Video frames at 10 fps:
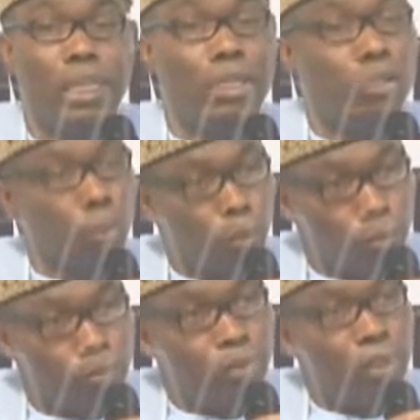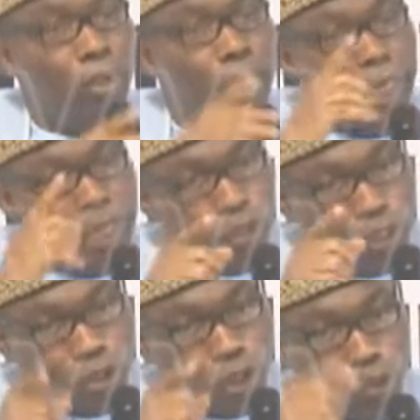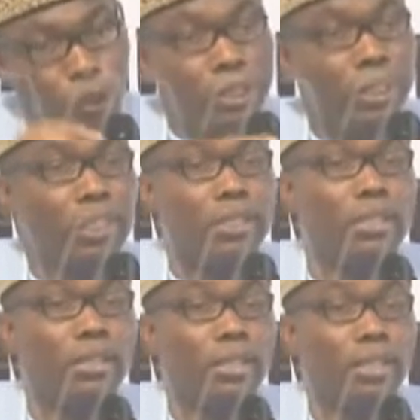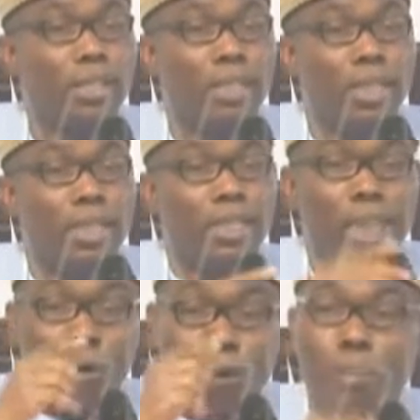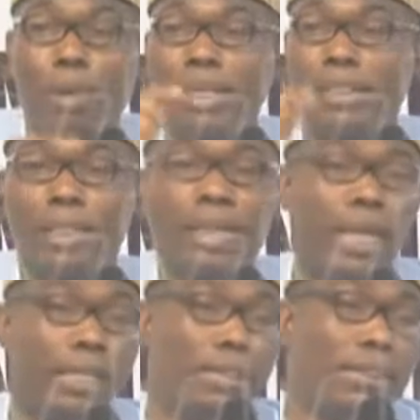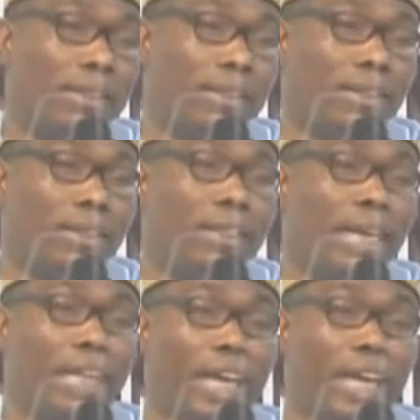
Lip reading: So, it leads to the third question. Can women deny that they